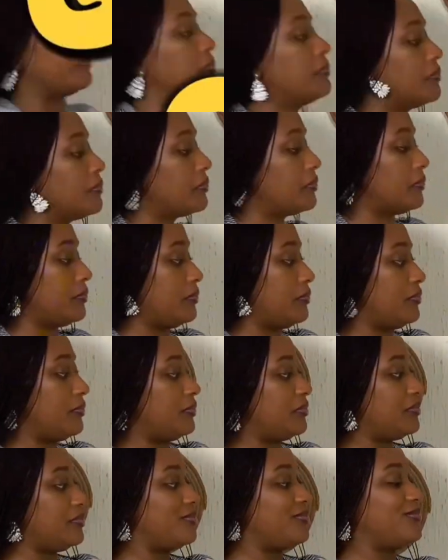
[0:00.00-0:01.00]
This is so
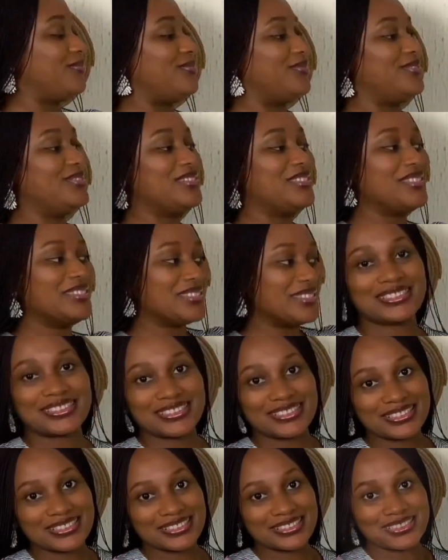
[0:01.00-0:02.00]
fun and it
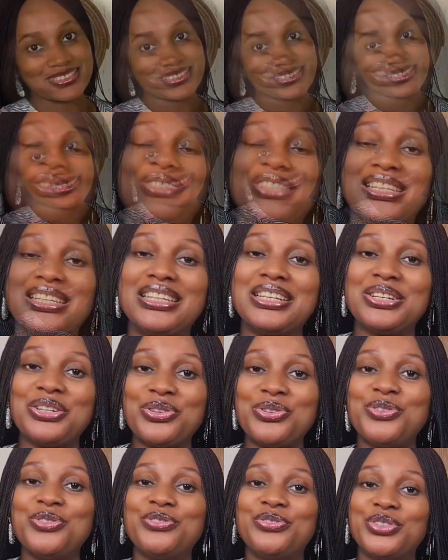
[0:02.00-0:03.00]
makes a really
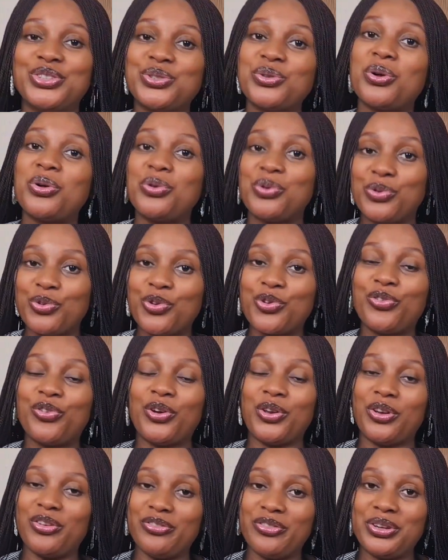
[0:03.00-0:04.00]
cool visual hook for
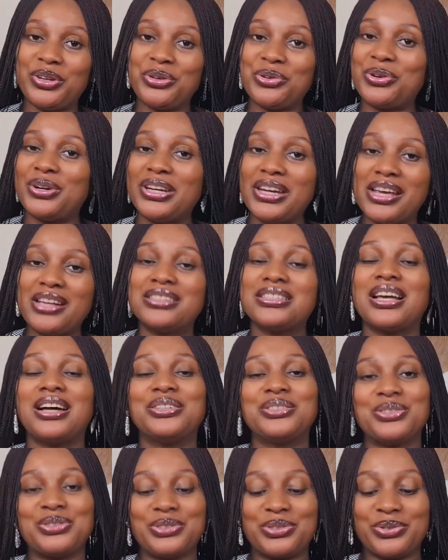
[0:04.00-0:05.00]
your video. And here's how
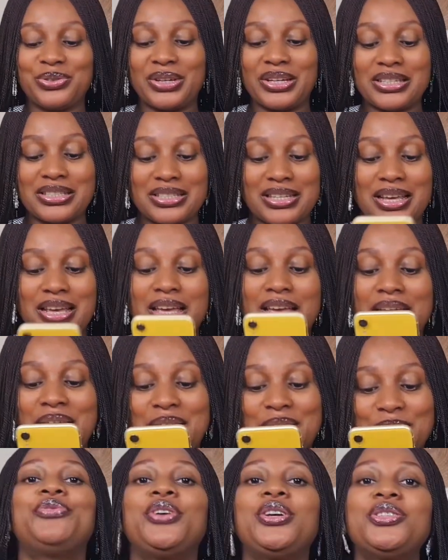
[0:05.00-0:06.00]
to do it.
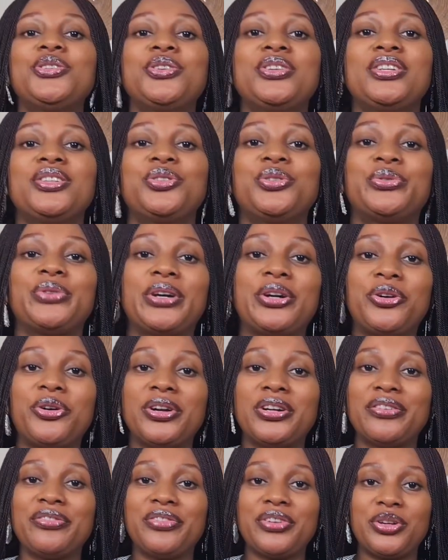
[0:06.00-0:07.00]
First, you need to
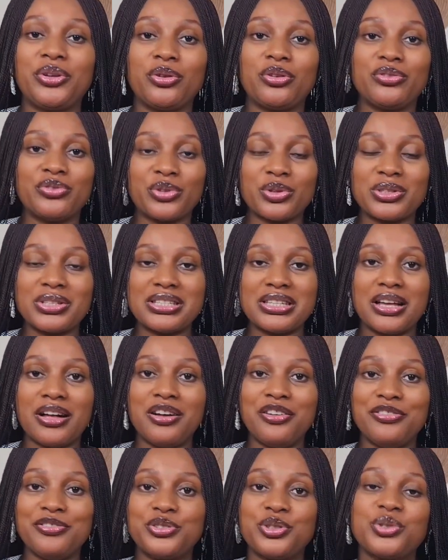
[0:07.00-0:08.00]
record a video of
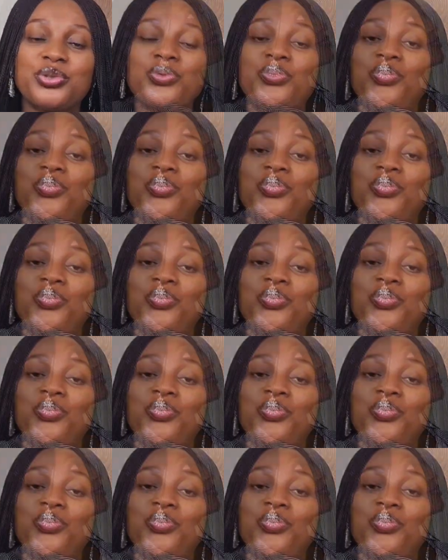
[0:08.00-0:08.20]
yourself just